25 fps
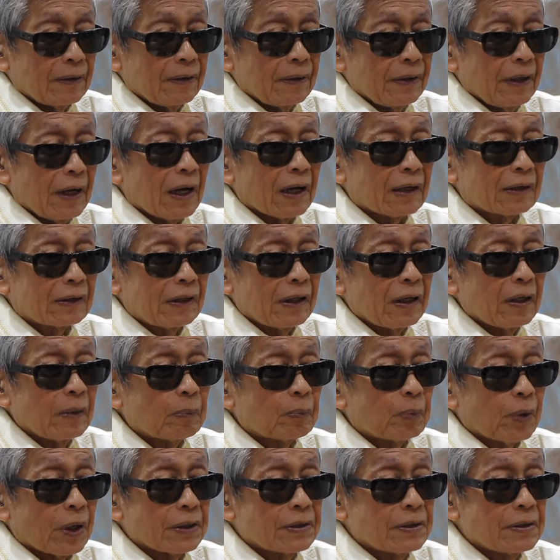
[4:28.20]
the acting
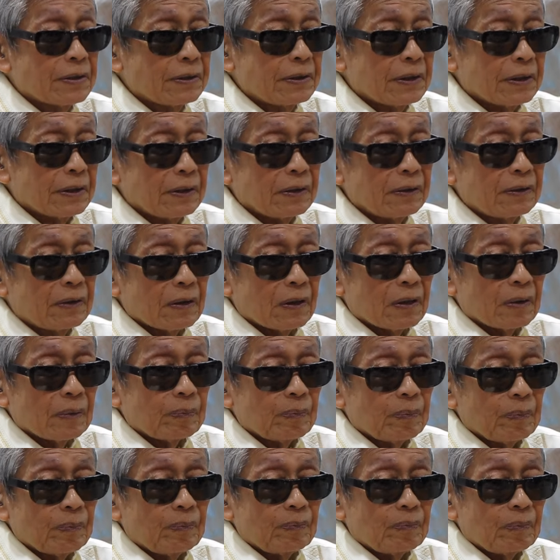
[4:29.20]
president of
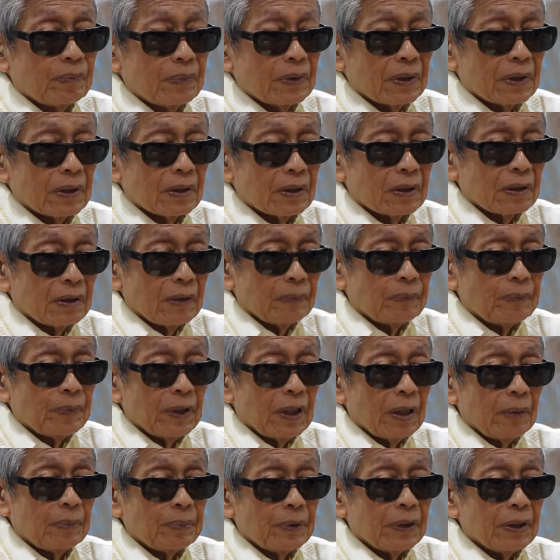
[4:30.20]
the
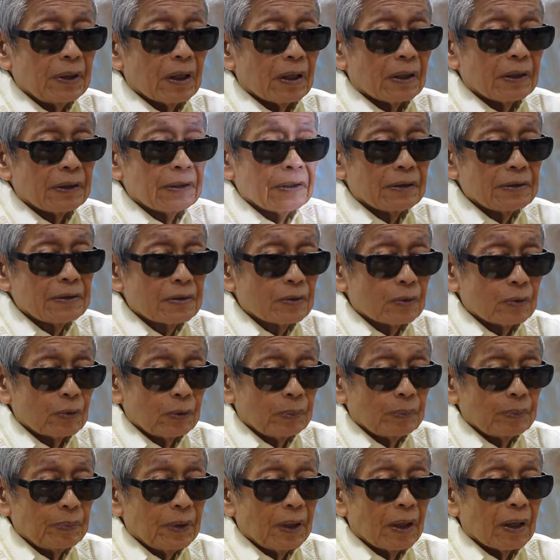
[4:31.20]
Philippine Arts
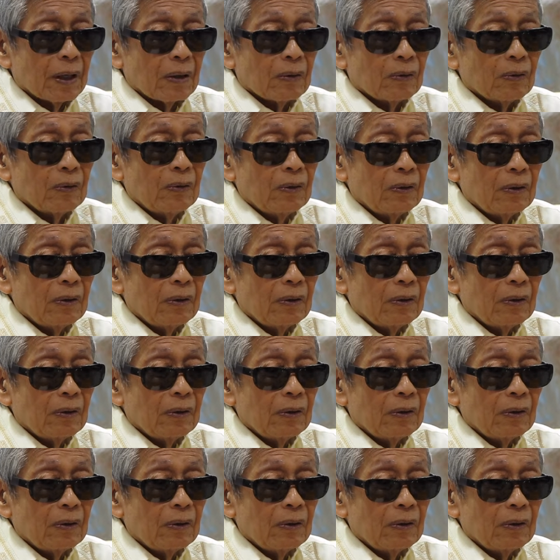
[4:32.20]
Group now,